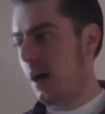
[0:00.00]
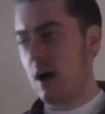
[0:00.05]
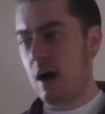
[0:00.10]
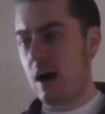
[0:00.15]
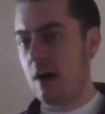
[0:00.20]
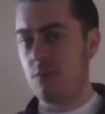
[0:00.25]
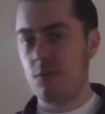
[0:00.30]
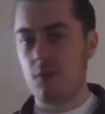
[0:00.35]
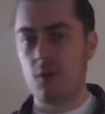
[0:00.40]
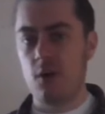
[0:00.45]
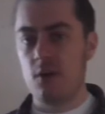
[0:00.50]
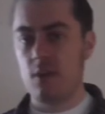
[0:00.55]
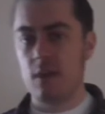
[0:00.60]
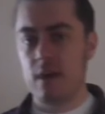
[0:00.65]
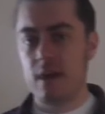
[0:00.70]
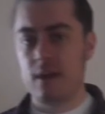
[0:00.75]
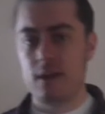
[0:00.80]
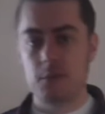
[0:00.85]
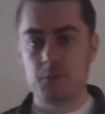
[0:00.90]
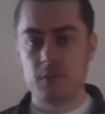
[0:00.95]
I haven't got
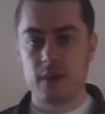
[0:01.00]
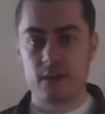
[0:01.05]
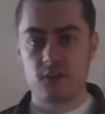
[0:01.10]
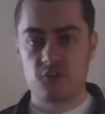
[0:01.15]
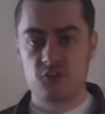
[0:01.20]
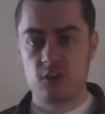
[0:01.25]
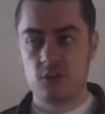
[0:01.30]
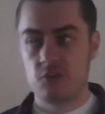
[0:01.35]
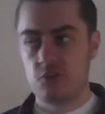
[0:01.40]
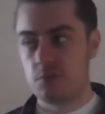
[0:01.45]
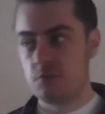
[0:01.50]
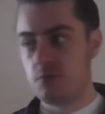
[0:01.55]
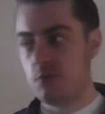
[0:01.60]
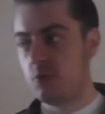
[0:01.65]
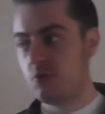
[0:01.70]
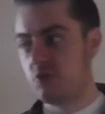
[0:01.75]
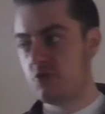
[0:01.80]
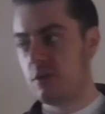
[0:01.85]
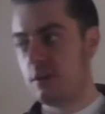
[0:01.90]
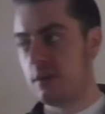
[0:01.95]
like, any black jeans on
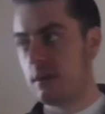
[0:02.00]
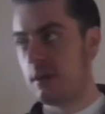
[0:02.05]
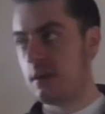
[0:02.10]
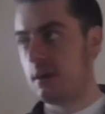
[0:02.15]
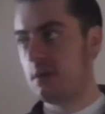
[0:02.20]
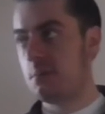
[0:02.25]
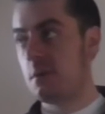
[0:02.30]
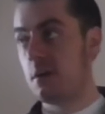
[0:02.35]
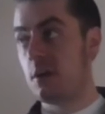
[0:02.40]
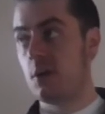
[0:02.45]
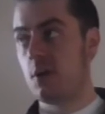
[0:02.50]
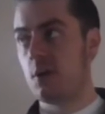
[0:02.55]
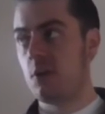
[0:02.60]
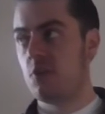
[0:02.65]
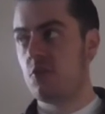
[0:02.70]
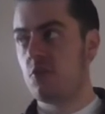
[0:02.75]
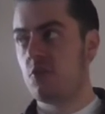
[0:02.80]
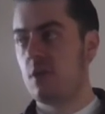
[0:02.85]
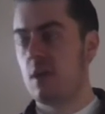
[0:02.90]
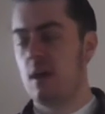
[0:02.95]
today
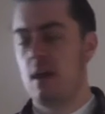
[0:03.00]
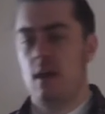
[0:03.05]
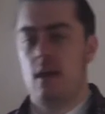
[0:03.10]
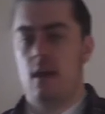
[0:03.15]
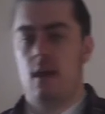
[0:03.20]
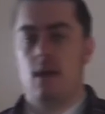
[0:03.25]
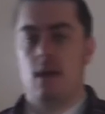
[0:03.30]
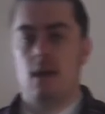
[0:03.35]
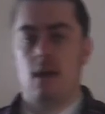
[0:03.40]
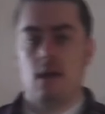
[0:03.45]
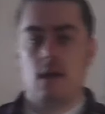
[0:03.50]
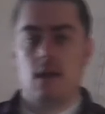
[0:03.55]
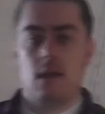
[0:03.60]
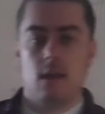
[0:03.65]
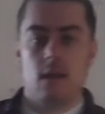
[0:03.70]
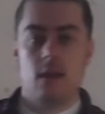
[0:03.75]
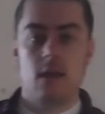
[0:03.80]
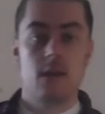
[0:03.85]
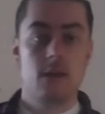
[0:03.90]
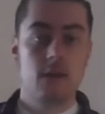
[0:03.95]
because
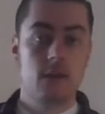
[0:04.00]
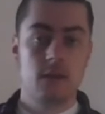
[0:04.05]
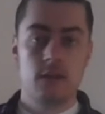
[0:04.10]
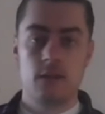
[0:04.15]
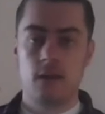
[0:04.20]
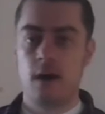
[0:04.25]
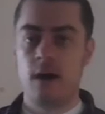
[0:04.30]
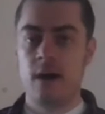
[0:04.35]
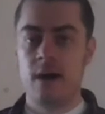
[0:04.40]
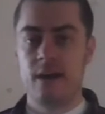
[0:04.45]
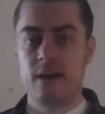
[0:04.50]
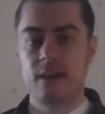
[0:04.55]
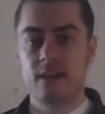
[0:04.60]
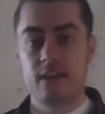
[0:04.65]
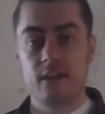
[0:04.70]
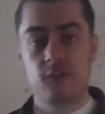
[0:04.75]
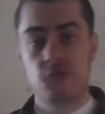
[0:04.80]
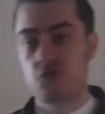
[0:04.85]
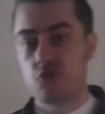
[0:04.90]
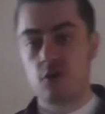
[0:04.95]
but
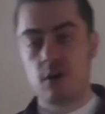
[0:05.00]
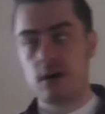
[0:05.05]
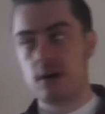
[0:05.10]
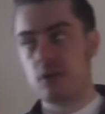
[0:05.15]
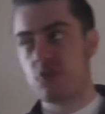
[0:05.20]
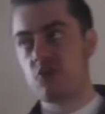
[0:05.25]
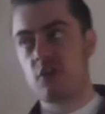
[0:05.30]
they are shrunk,